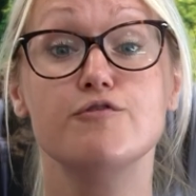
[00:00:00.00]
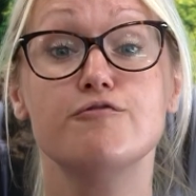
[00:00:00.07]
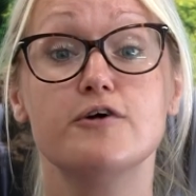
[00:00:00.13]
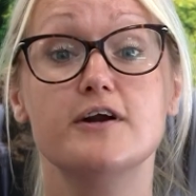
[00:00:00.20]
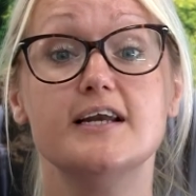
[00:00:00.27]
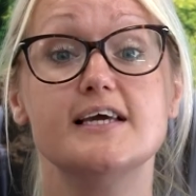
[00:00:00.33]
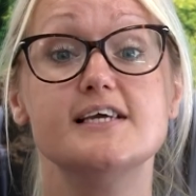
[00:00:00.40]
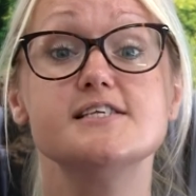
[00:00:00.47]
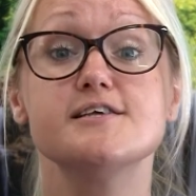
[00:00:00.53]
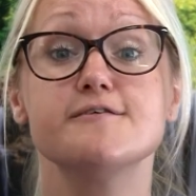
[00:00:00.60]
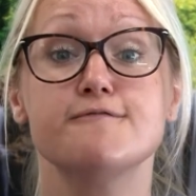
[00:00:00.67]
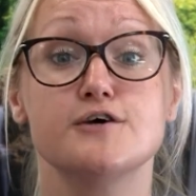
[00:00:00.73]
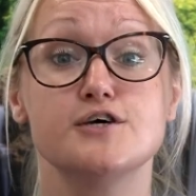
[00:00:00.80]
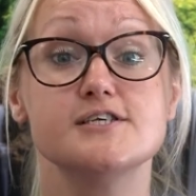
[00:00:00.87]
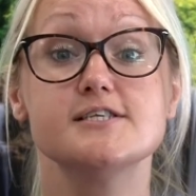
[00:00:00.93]
for at least the
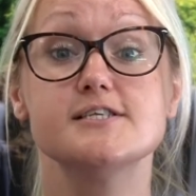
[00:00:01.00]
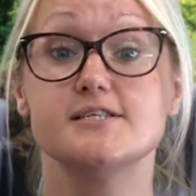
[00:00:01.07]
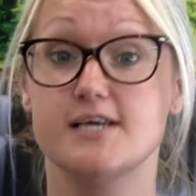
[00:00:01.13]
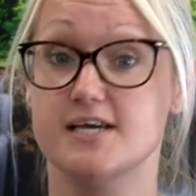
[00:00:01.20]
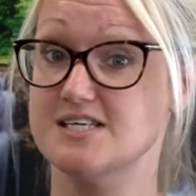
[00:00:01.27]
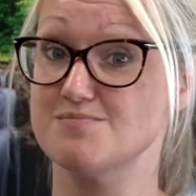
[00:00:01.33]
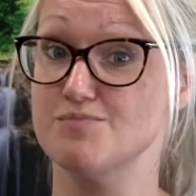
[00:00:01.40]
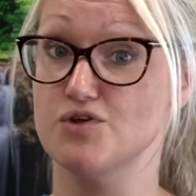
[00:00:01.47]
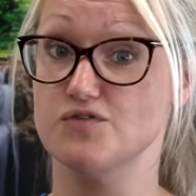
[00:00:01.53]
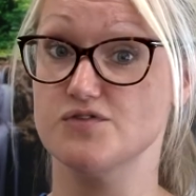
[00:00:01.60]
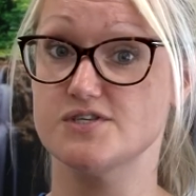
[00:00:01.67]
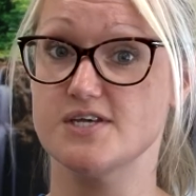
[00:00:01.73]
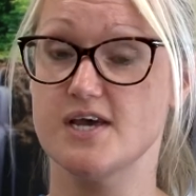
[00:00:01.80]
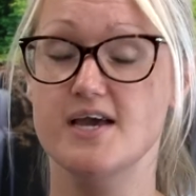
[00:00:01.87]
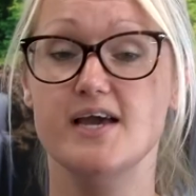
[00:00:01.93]
first 6
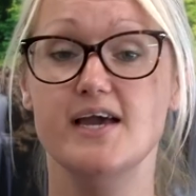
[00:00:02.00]
months